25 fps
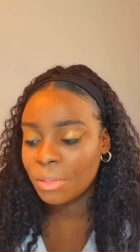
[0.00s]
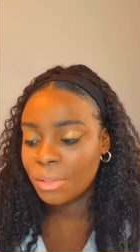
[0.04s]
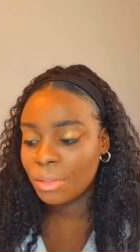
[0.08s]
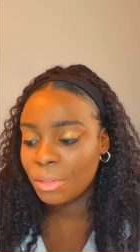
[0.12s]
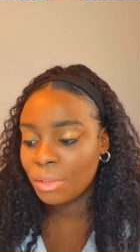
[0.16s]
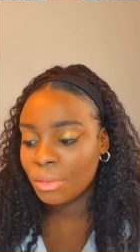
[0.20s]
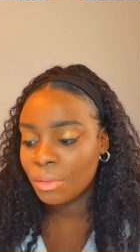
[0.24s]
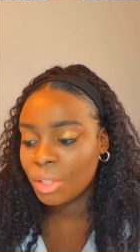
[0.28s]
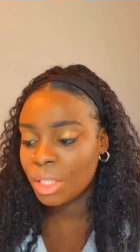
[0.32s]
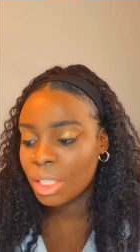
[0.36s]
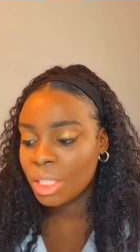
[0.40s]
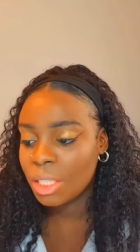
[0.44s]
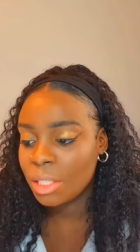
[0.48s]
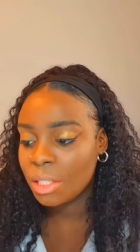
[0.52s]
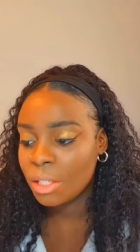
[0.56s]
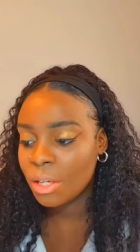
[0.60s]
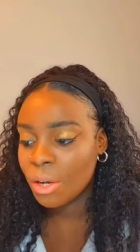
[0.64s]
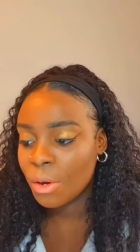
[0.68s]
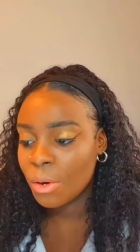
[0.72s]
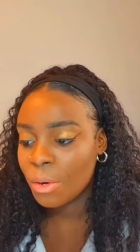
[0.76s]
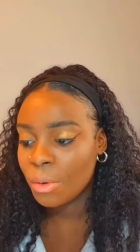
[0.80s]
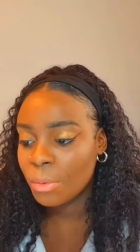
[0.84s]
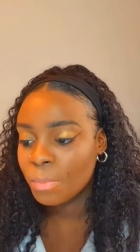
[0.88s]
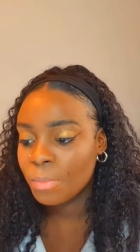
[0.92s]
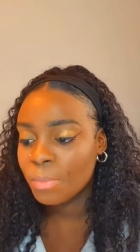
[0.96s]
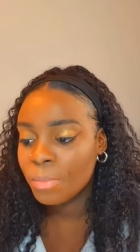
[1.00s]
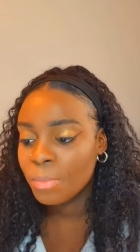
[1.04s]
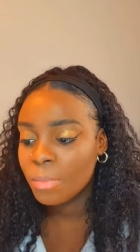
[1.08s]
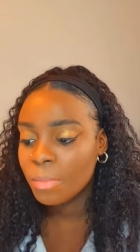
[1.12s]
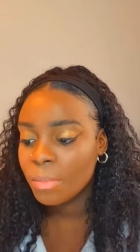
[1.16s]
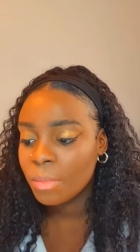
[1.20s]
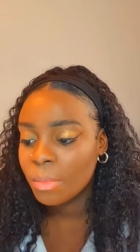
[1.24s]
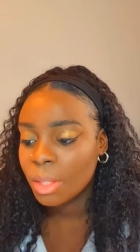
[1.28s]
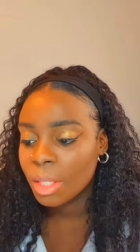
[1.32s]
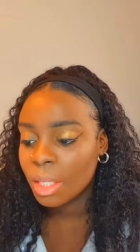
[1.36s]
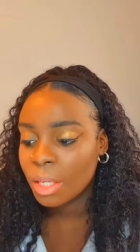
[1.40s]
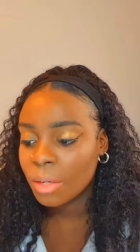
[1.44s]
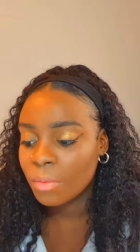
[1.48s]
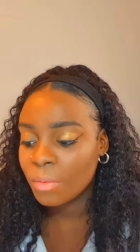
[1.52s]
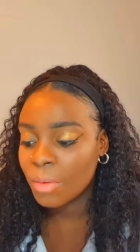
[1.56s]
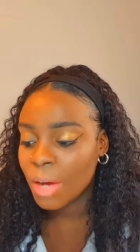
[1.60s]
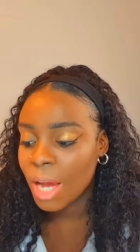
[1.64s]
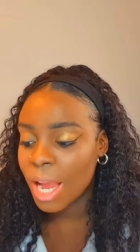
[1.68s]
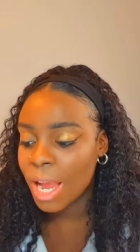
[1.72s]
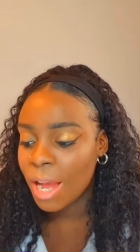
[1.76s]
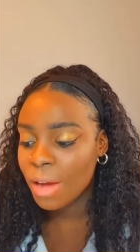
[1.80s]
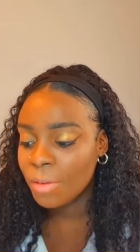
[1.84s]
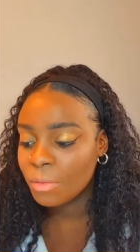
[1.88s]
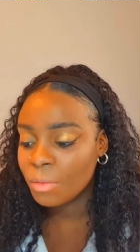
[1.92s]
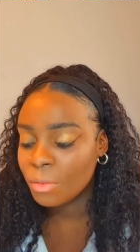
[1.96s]
degree, so if
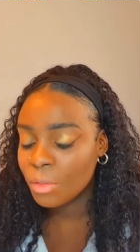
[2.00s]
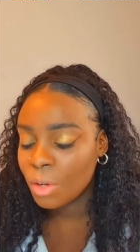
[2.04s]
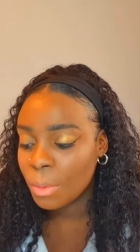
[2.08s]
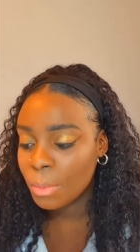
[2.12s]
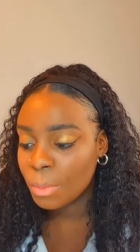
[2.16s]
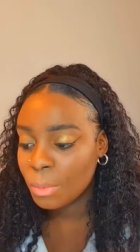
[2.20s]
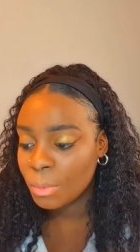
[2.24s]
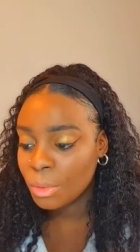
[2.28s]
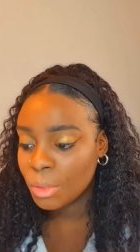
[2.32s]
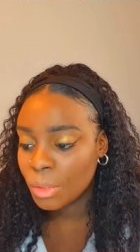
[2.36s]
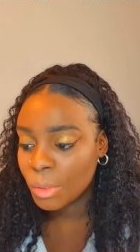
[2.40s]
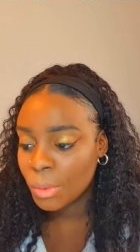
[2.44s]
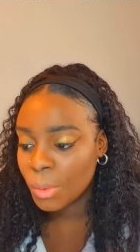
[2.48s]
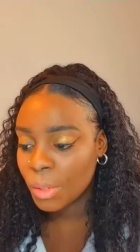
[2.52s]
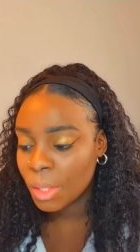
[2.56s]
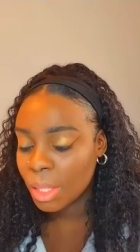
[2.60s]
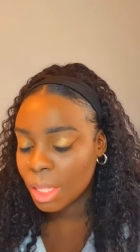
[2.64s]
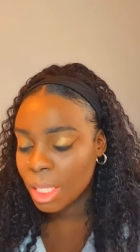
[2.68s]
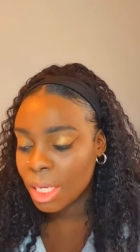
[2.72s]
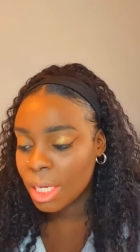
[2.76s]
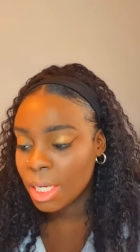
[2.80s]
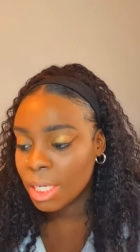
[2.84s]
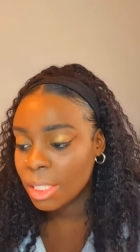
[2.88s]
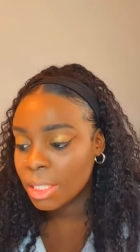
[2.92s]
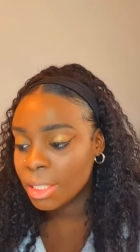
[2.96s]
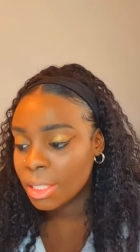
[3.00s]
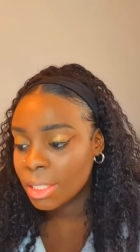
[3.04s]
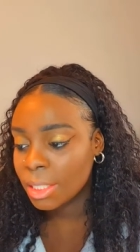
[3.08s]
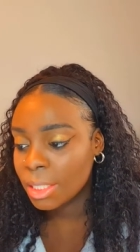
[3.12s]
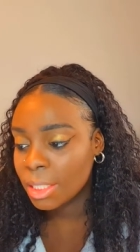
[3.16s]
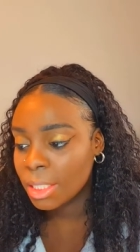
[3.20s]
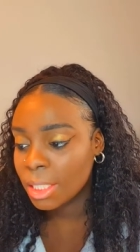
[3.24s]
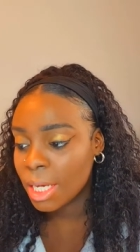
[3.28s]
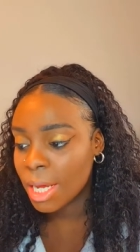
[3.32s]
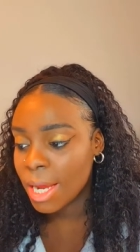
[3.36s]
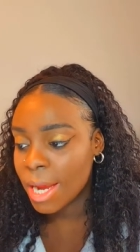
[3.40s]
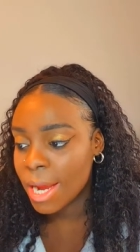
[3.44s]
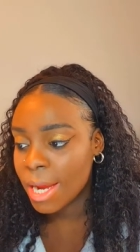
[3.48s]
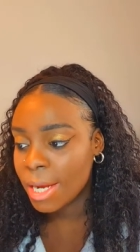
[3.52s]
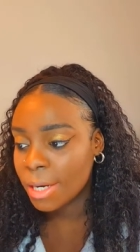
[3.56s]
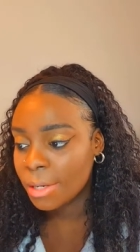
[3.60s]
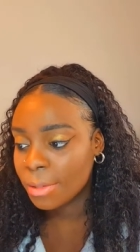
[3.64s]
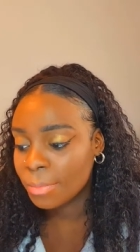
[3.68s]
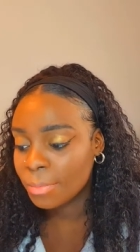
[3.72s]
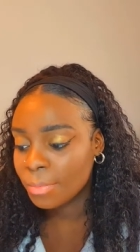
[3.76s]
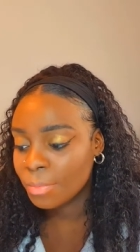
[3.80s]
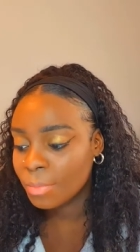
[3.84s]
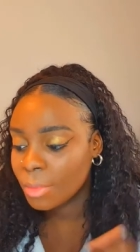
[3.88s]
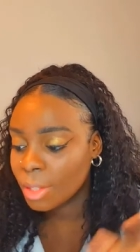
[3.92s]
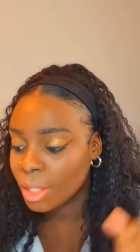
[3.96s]
I have trouble doing this,
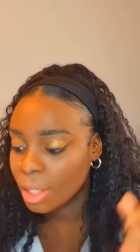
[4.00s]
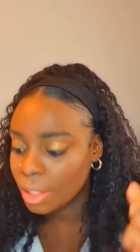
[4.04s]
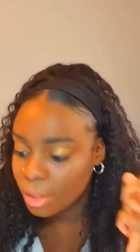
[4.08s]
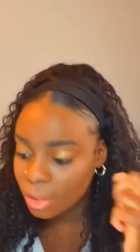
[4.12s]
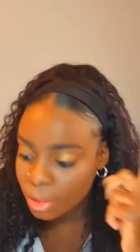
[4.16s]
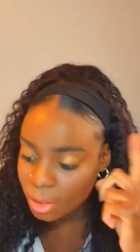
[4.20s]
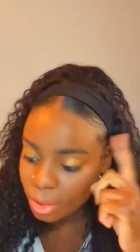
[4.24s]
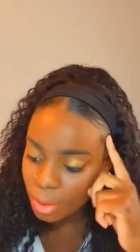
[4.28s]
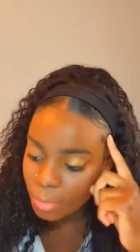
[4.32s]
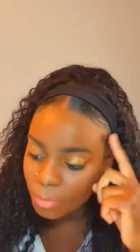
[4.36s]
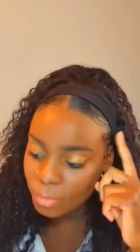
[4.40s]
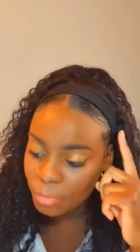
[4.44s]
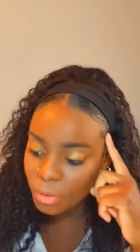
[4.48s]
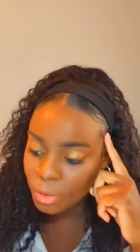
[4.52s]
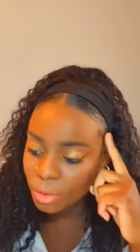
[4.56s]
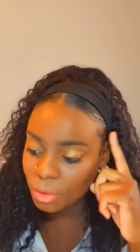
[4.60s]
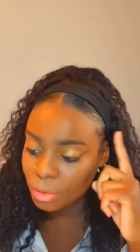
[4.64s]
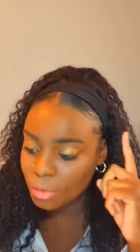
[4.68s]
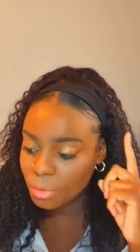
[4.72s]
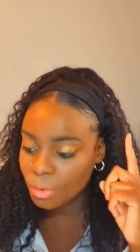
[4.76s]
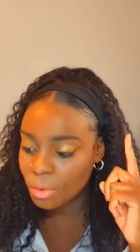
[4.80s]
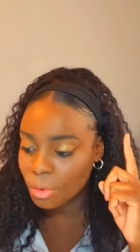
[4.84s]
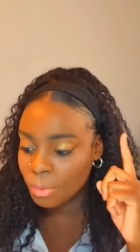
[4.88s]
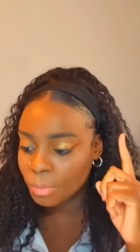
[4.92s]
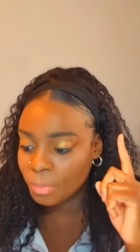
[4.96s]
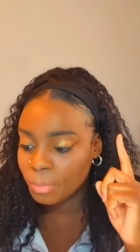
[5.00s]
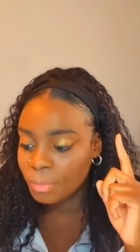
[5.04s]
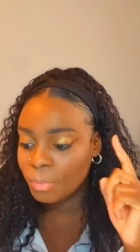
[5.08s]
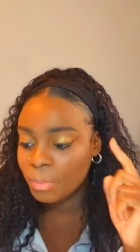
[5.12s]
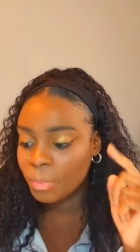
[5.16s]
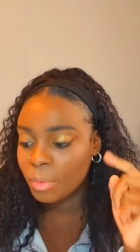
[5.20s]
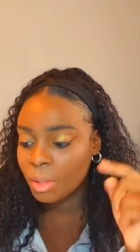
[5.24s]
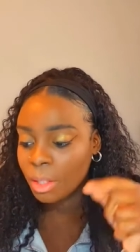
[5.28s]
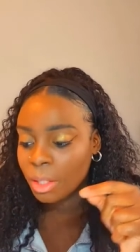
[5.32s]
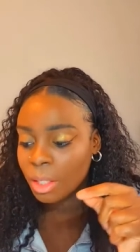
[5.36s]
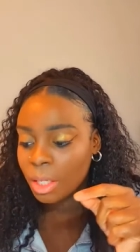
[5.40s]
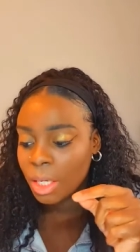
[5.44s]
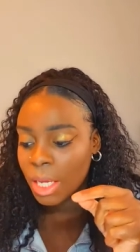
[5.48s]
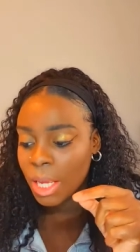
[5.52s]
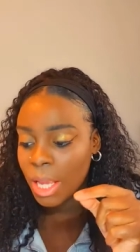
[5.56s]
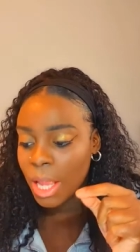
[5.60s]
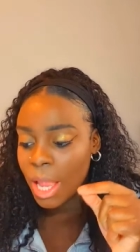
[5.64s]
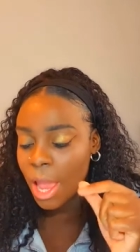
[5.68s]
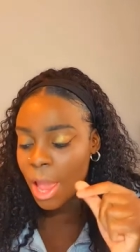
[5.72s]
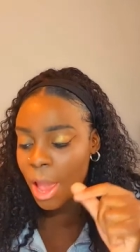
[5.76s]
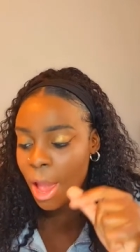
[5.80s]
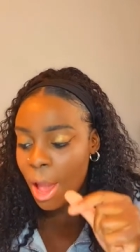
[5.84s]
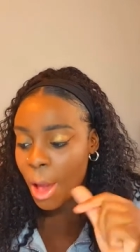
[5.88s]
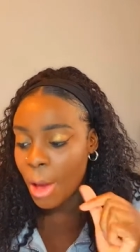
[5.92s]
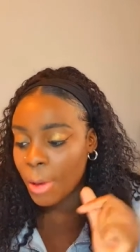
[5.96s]
then something's wrong.
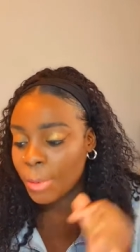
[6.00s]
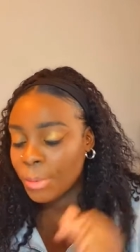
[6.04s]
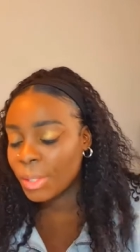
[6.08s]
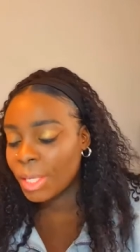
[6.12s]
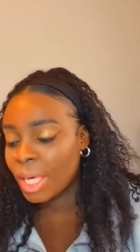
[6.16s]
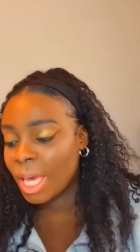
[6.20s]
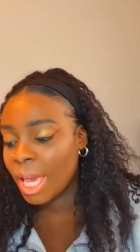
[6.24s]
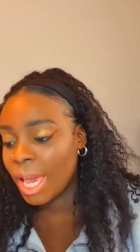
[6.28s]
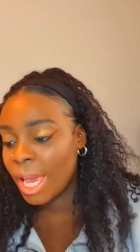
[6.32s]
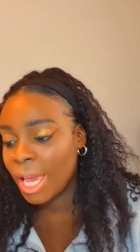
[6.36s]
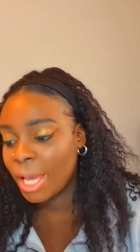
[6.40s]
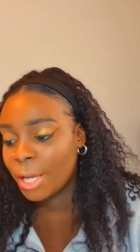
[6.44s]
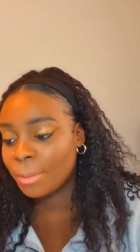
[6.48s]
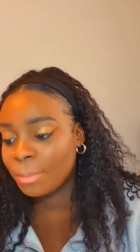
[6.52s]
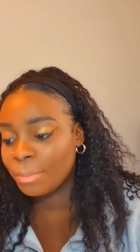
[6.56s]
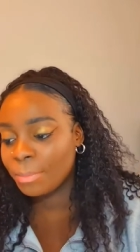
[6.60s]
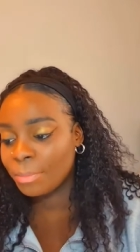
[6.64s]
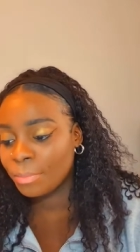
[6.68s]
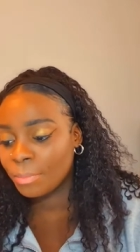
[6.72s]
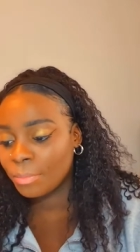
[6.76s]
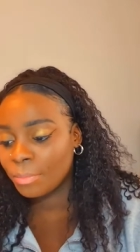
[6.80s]
Okay.